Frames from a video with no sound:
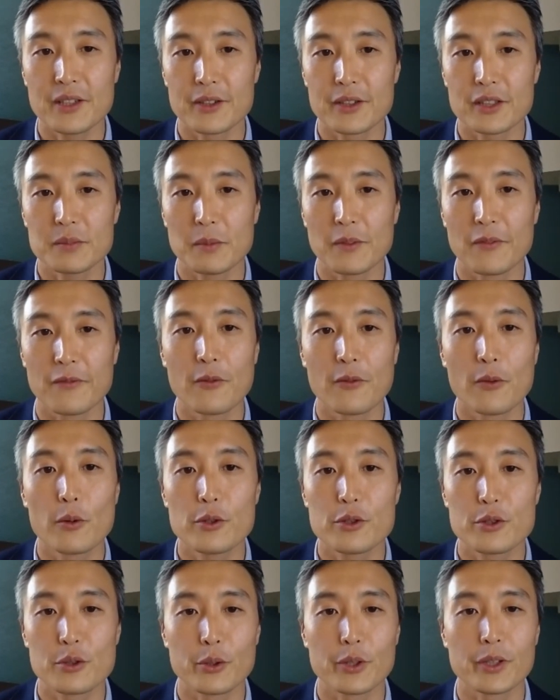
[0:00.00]
years
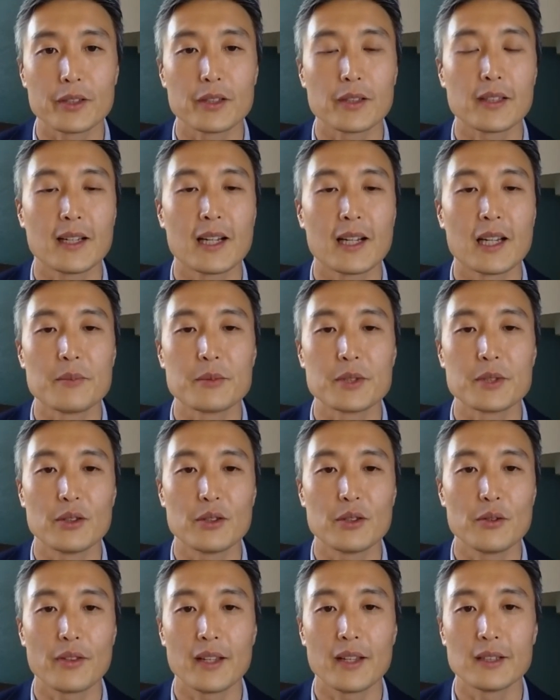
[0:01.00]
before joining the Times
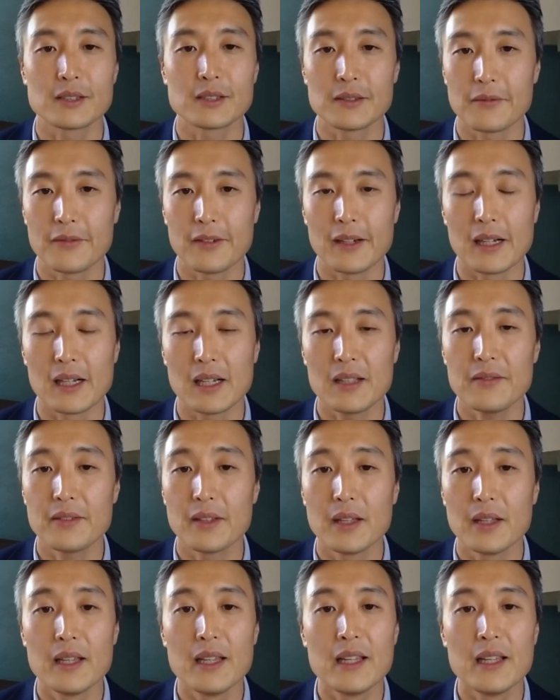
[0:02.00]
in 2005.